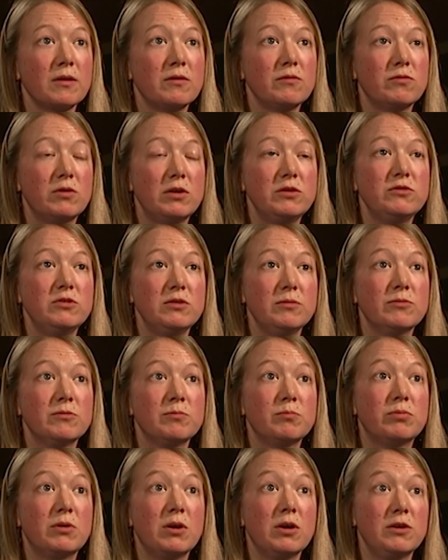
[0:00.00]
Friendship's
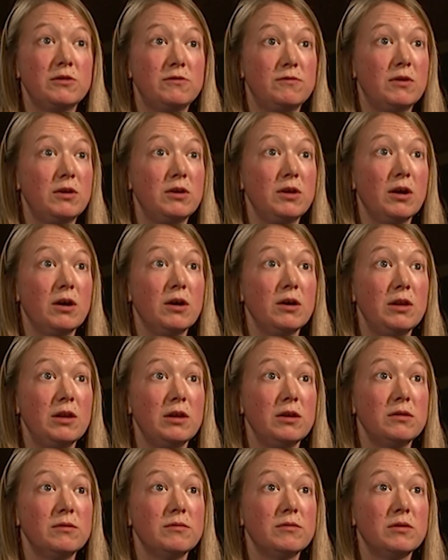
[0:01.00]
prized very highly